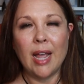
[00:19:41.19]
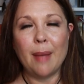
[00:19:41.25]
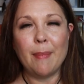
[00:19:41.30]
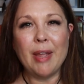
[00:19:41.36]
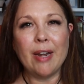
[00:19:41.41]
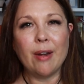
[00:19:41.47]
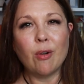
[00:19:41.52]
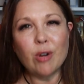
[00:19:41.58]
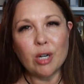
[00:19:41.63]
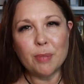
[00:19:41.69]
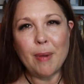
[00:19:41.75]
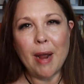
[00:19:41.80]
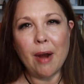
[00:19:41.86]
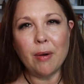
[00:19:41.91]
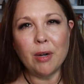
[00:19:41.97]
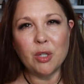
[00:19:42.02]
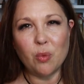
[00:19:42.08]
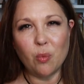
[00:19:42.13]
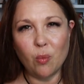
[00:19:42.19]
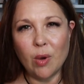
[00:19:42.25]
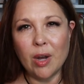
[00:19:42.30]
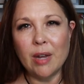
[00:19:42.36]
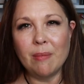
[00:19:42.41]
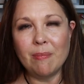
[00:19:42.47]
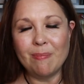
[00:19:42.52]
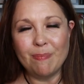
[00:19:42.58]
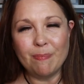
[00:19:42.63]
I mean, horsepower is
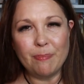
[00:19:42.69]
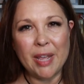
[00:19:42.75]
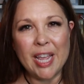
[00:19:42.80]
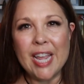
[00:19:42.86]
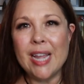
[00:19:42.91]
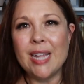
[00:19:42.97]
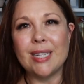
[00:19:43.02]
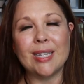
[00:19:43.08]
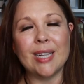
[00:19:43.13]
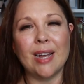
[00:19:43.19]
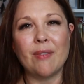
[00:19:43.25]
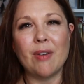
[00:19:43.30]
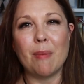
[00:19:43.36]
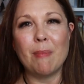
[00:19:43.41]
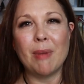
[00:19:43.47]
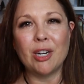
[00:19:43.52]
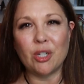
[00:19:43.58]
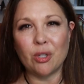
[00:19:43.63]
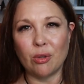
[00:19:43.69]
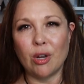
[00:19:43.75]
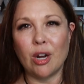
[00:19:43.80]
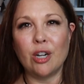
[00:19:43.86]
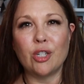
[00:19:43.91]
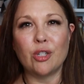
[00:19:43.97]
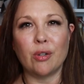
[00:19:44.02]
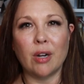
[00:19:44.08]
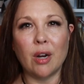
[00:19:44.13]
one piece of a much
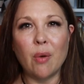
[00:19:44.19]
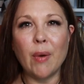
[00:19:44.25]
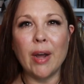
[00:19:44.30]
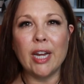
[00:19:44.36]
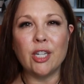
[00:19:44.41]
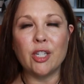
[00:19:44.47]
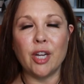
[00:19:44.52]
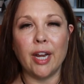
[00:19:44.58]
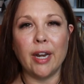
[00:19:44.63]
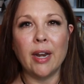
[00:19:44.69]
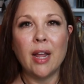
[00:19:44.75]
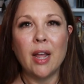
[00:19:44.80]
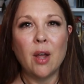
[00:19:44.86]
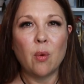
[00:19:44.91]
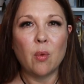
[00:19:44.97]
larger equation.